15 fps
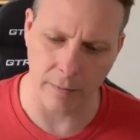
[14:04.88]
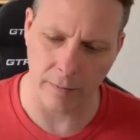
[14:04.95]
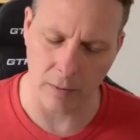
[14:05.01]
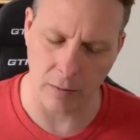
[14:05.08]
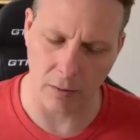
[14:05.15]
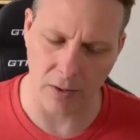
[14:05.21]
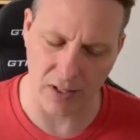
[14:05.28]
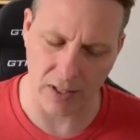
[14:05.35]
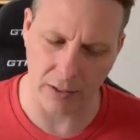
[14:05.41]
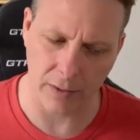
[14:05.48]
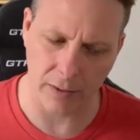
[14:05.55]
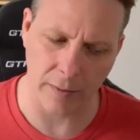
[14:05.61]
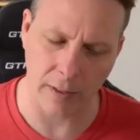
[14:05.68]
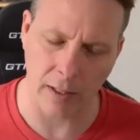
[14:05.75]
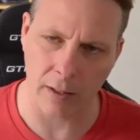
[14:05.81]
or 6
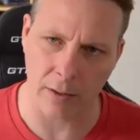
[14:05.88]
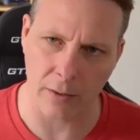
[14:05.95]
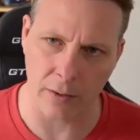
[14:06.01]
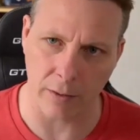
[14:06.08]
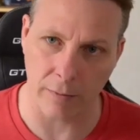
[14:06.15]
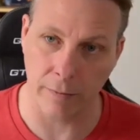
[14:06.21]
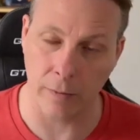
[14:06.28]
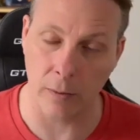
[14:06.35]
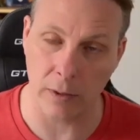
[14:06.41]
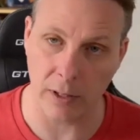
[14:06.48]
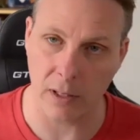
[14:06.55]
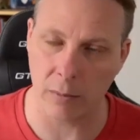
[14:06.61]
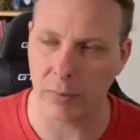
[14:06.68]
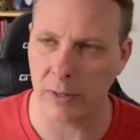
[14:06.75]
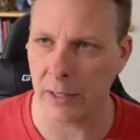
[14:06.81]
of the characters are fully
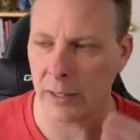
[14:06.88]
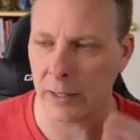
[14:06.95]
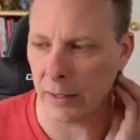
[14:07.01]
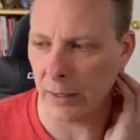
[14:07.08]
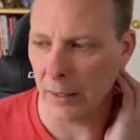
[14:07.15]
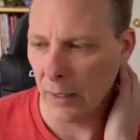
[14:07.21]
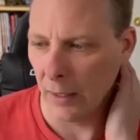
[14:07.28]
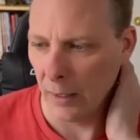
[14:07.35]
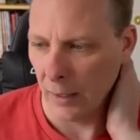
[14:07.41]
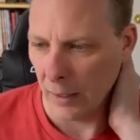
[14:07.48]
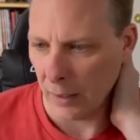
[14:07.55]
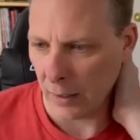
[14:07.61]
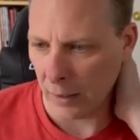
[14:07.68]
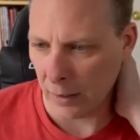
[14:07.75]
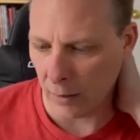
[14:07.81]
completed,
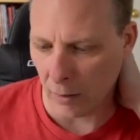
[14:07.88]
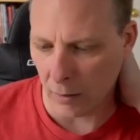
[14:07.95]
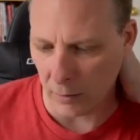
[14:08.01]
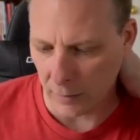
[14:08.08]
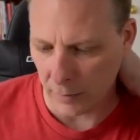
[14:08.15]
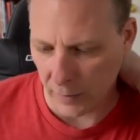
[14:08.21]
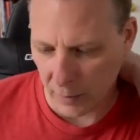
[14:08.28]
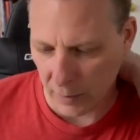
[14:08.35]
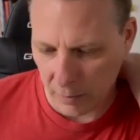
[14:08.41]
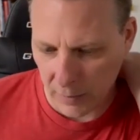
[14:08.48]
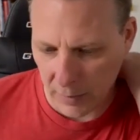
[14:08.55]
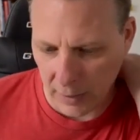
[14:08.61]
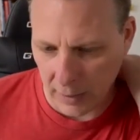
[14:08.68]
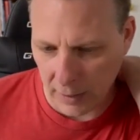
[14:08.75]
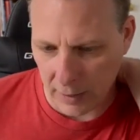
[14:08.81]
all of them,
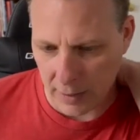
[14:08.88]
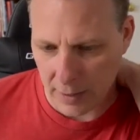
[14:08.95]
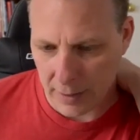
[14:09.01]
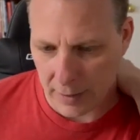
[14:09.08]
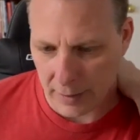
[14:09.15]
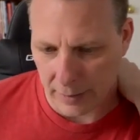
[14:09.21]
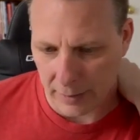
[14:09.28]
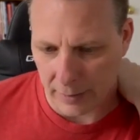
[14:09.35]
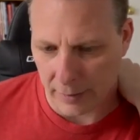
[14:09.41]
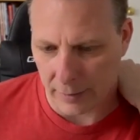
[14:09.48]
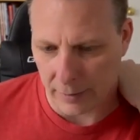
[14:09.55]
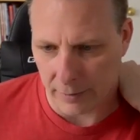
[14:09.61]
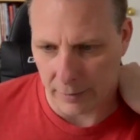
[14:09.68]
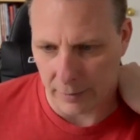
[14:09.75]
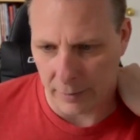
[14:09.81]
and
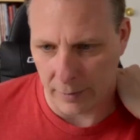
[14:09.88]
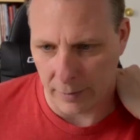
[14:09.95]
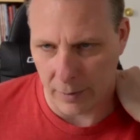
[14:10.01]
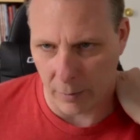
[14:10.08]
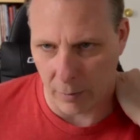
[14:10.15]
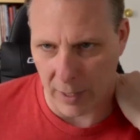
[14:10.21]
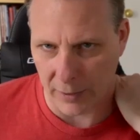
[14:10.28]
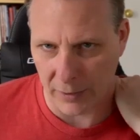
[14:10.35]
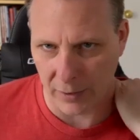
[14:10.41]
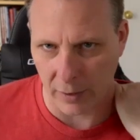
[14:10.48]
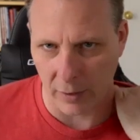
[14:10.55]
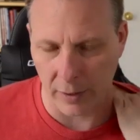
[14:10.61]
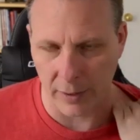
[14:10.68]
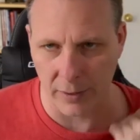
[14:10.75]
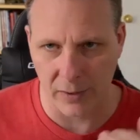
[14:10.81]
the rest
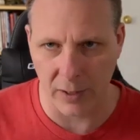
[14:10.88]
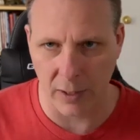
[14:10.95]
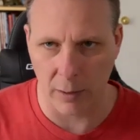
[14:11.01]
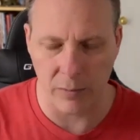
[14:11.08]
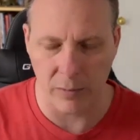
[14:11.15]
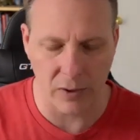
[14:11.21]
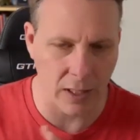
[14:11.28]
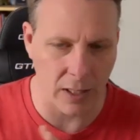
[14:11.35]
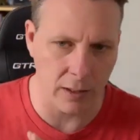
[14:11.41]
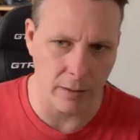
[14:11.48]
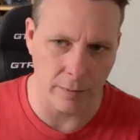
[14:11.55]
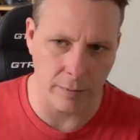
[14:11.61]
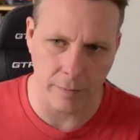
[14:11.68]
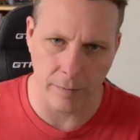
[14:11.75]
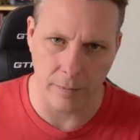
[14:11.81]
are in some state
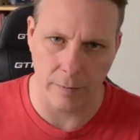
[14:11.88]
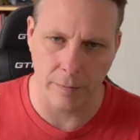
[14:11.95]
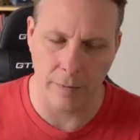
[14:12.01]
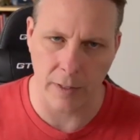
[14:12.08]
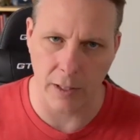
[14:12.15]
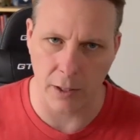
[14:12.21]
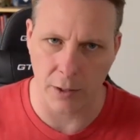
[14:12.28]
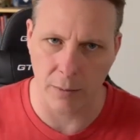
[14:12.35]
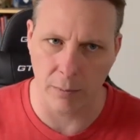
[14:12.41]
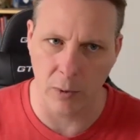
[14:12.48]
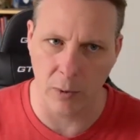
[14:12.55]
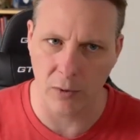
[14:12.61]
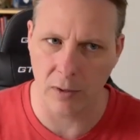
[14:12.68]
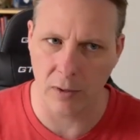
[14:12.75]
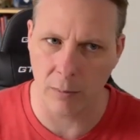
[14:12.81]
of finish.
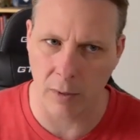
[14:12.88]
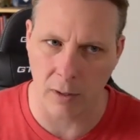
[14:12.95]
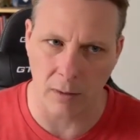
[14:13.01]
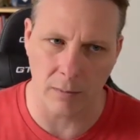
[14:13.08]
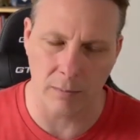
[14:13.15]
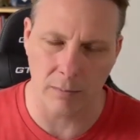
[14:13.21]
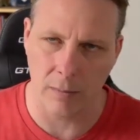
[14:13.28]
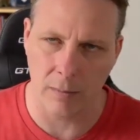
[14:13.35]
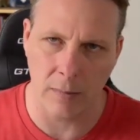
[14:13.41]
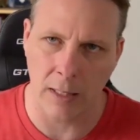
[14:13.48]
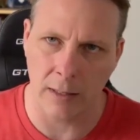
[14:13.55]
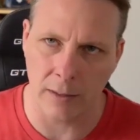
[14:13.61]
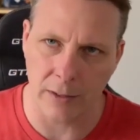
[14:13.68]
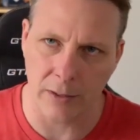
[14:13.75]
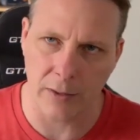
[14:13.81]
Most of them are
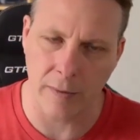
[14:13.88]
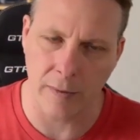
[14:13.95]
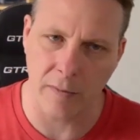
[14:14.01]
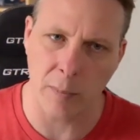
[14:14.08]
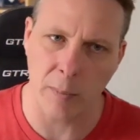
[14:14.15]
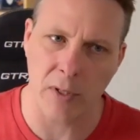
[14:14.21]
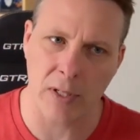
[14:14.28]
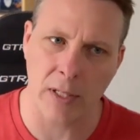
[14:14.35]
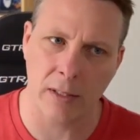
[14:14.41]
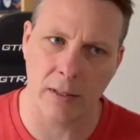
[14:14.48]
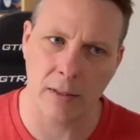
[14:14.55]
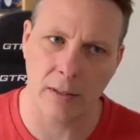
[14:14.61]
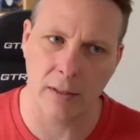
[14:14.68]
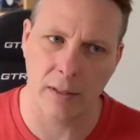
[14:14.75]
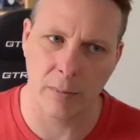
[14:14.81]
at least 50%
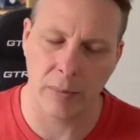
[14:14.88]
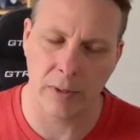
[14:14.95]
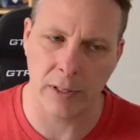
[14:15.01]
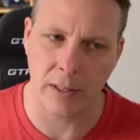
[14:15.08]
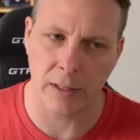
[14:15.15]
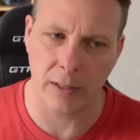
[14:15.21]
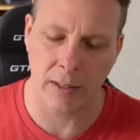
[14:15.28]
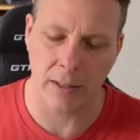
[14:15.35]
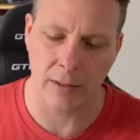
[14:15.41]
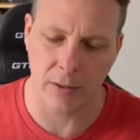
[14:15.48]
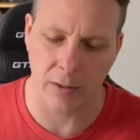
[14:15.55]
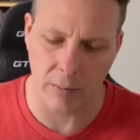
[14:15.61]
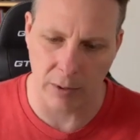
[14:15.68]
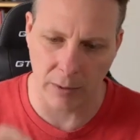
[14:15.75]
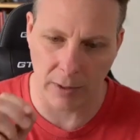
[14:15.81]
complete.
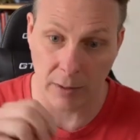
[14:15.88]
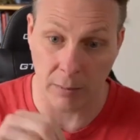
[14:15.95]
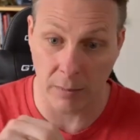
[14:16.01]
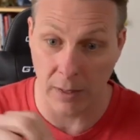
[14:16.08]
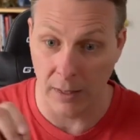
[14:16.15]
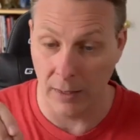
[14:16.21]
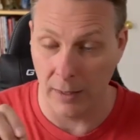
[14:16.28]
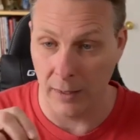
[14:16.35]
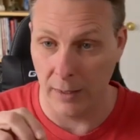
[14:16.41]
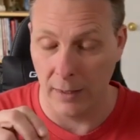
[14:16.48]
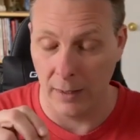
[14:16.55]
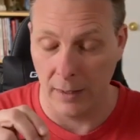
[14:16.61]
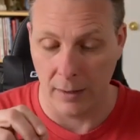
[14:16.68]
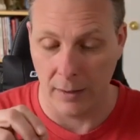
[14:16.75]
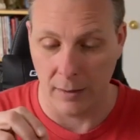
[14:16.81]
So I'm doing them
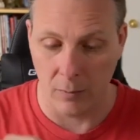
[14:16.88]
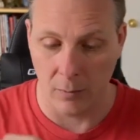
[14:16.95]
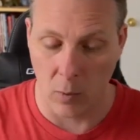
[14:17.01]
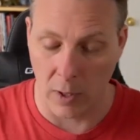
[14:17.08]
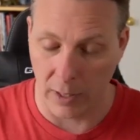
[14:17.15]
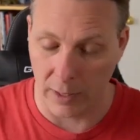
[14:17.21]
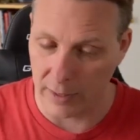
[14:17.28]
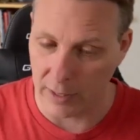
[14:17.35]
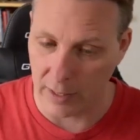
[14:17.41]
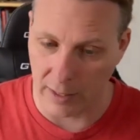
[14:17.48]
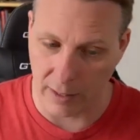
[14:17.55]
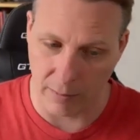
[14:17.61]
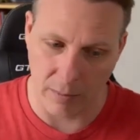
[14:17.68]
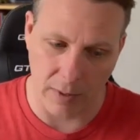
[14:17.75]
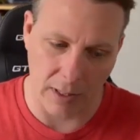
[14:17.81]
one at a
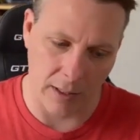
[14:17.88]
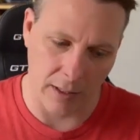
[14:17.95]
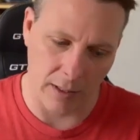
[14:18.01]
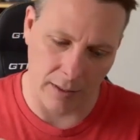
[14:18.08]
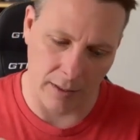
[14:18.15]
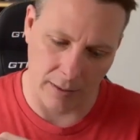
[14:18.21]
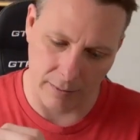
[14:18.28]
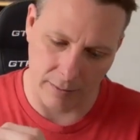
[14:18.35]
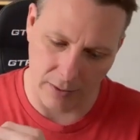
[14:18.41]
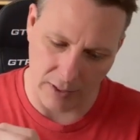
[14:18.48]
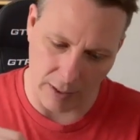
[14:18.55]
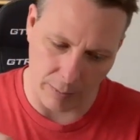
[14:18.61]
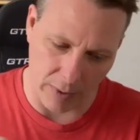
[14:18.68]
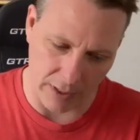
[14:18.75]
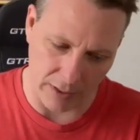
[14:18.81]
time,
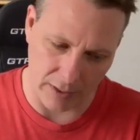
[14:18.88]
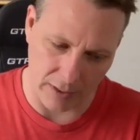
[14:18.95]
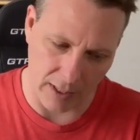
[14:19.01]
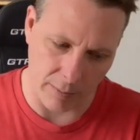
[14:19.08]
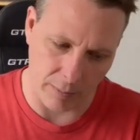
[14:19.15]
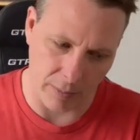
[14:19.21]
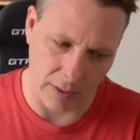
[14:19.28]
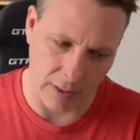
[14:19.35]
step by step,